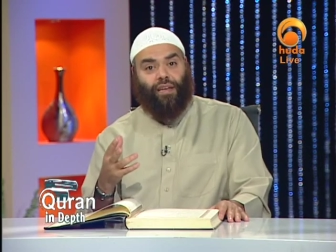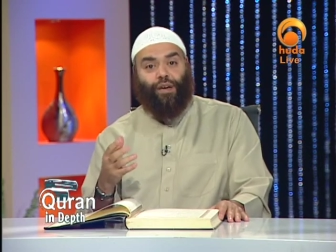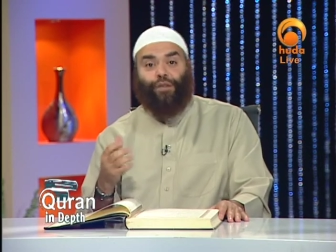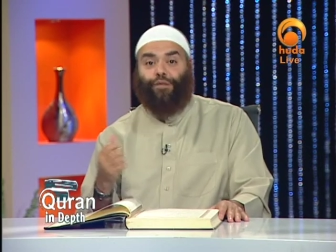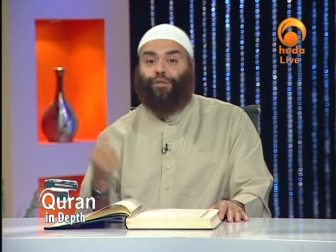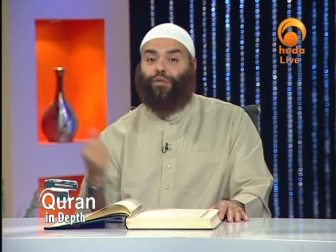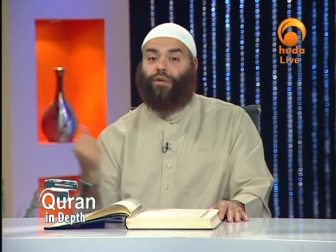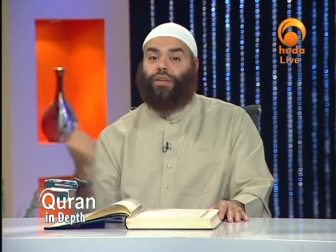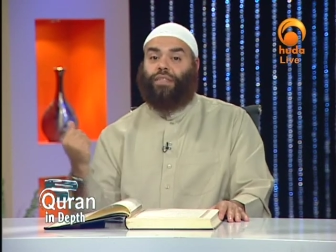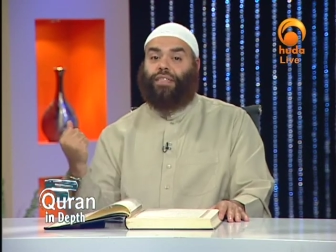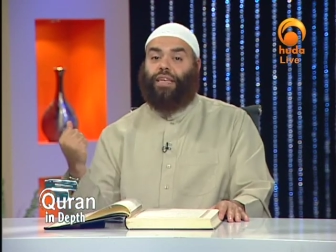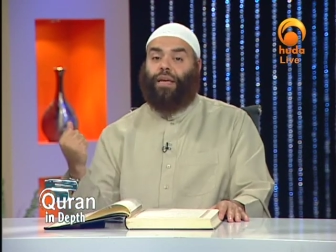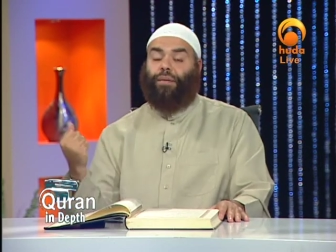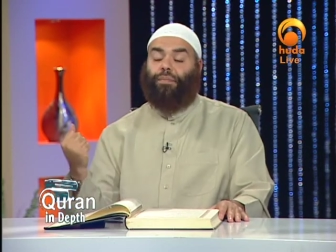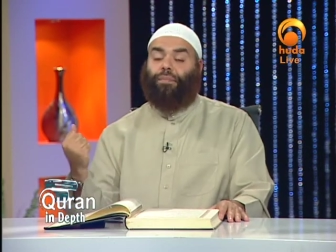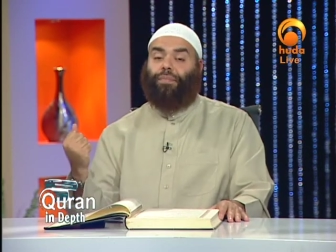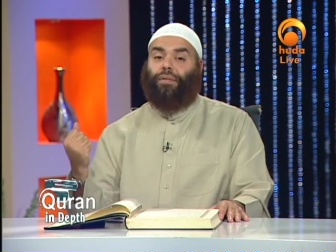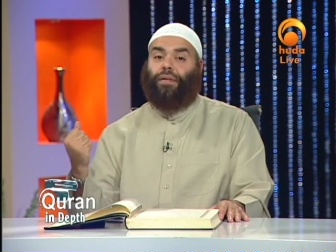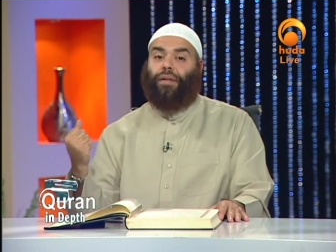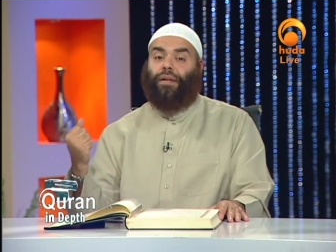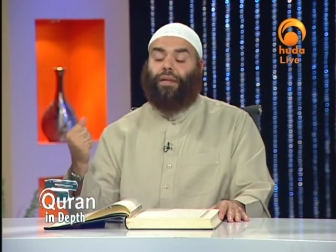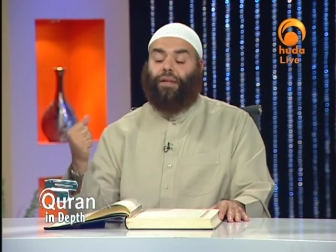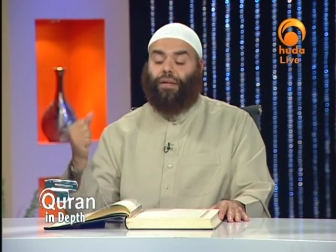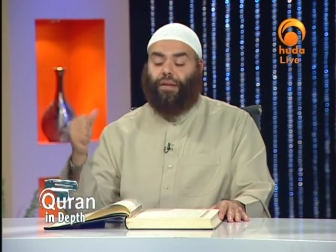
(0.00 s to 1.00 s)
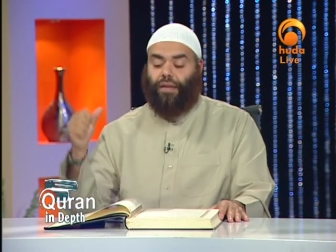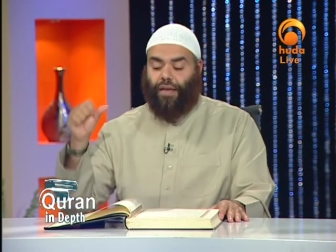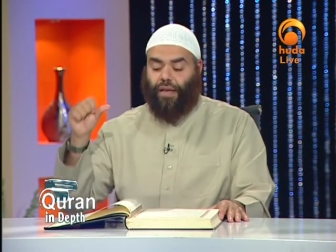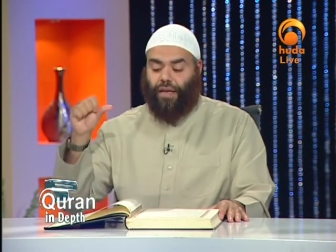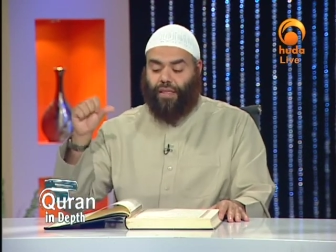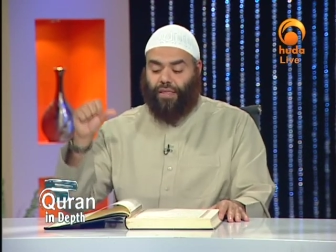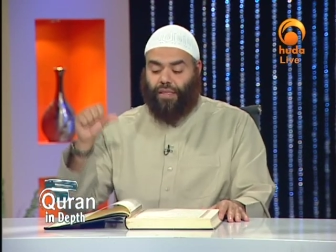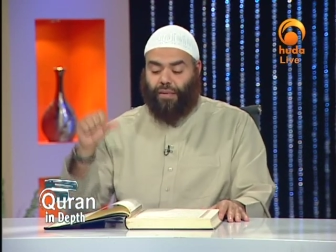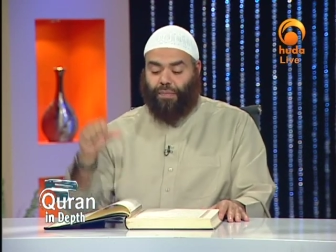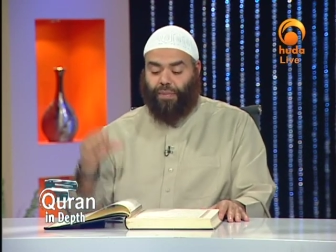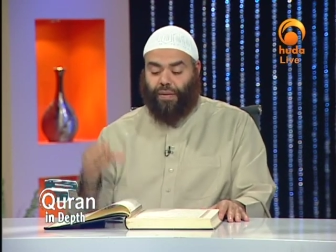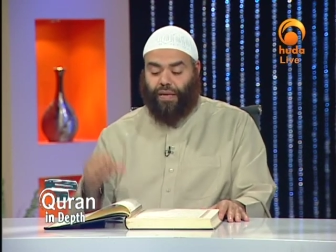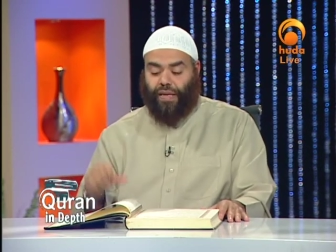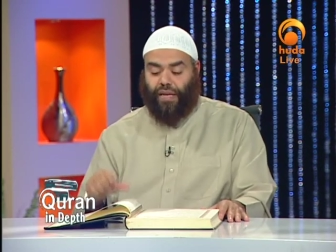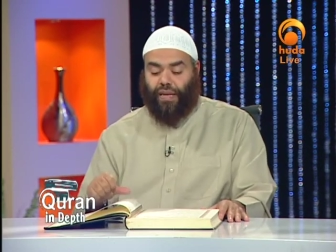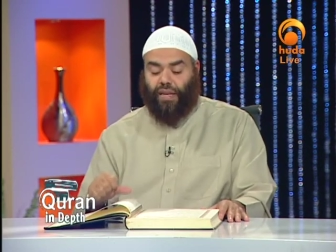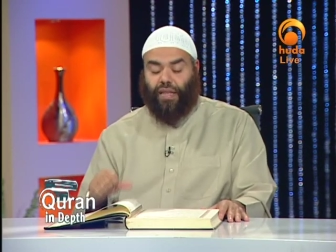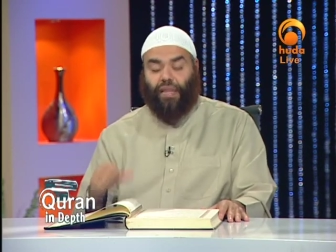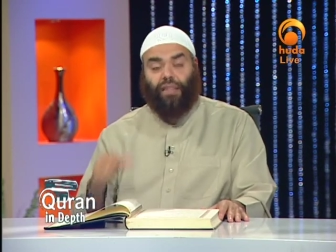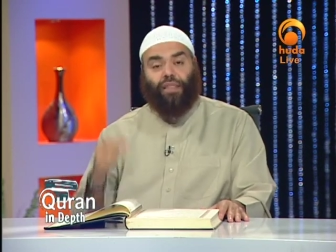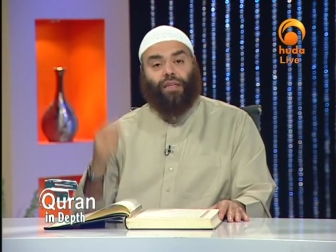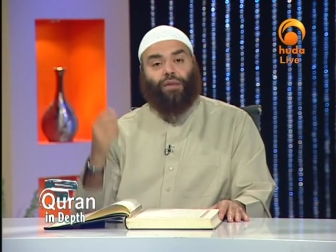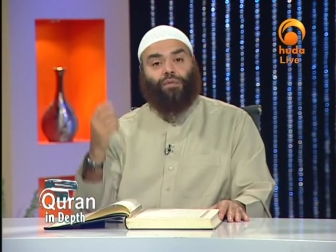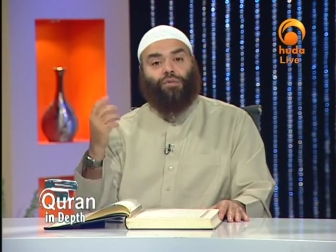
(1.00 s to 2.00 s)
For example, in the
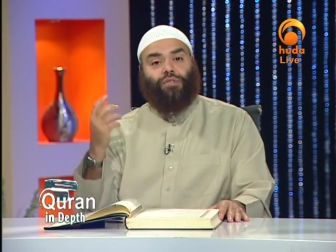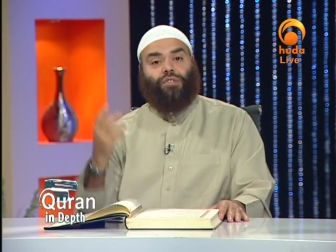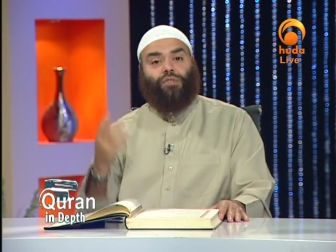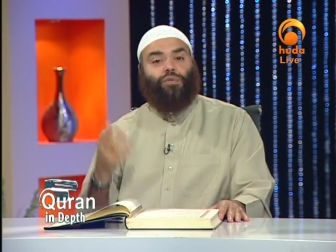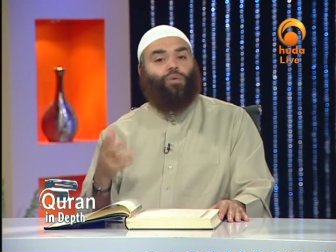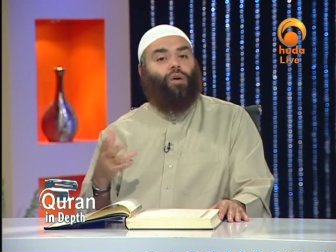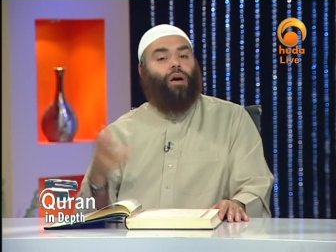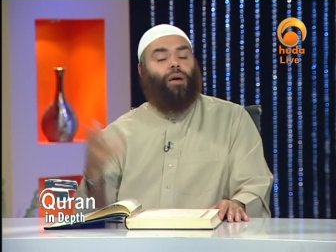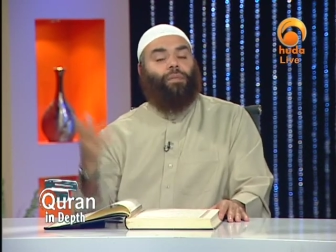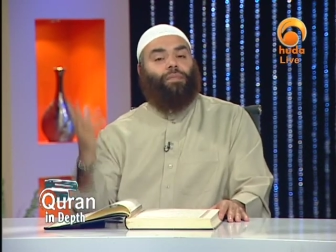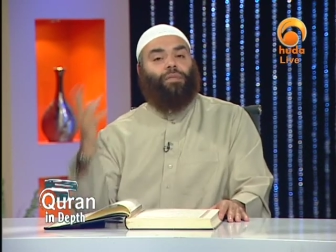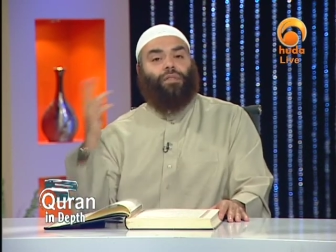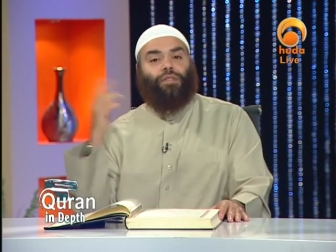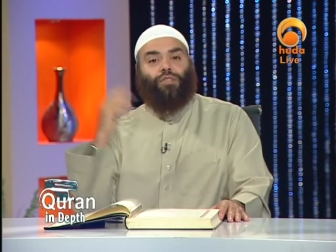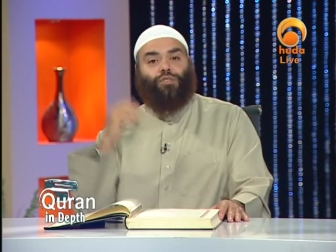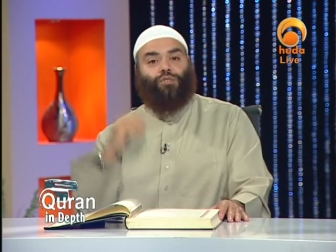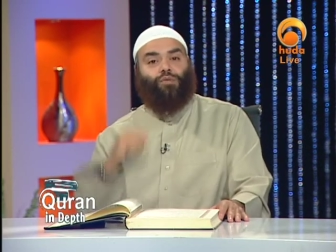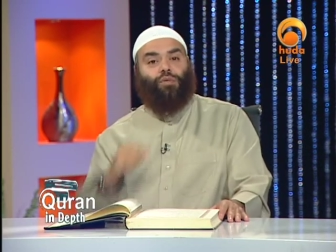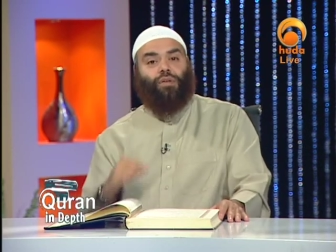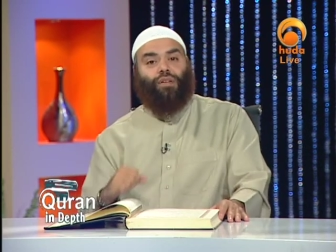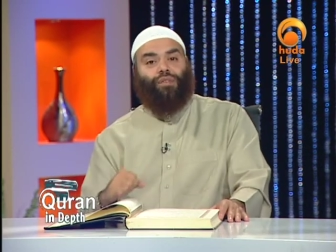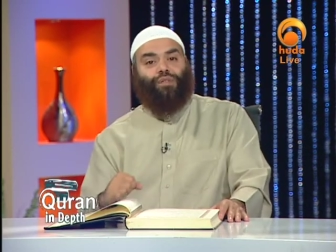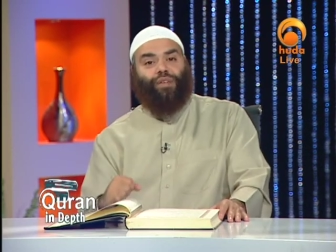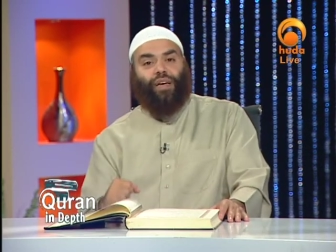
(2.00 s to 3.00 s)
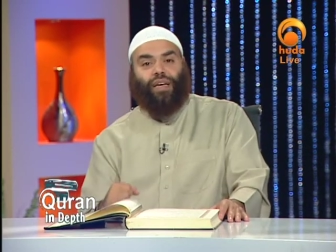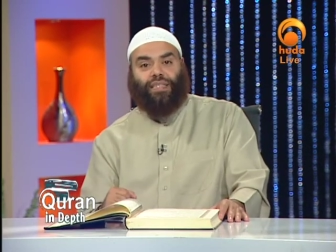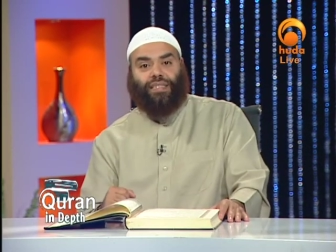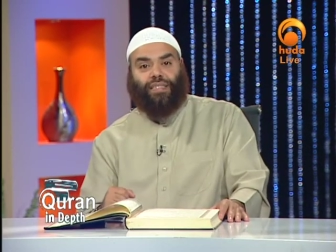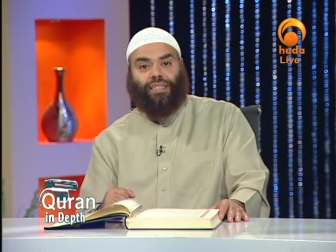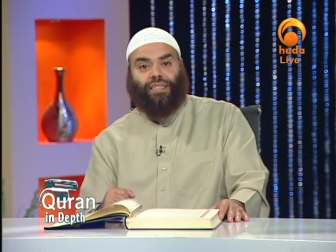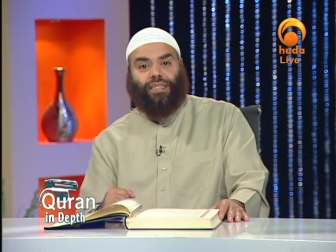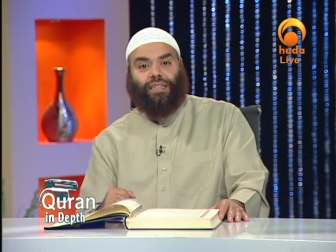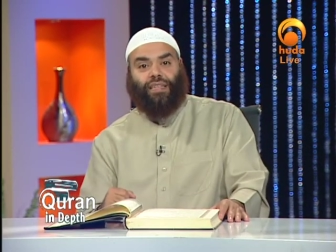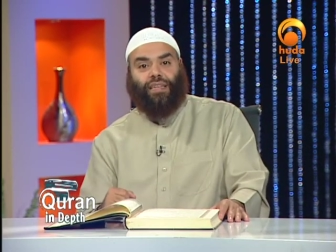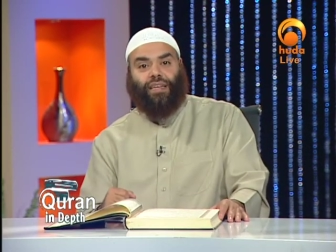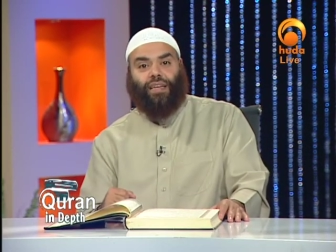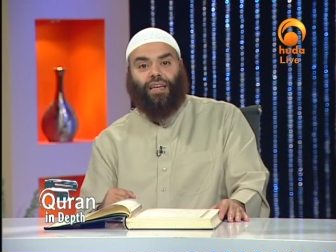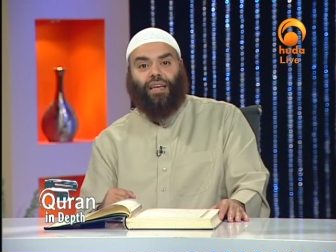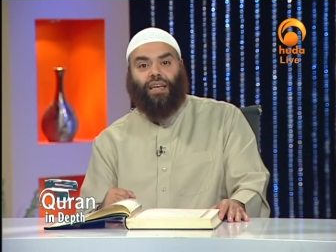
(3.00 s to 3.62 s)
beginning there was no obligatory fast.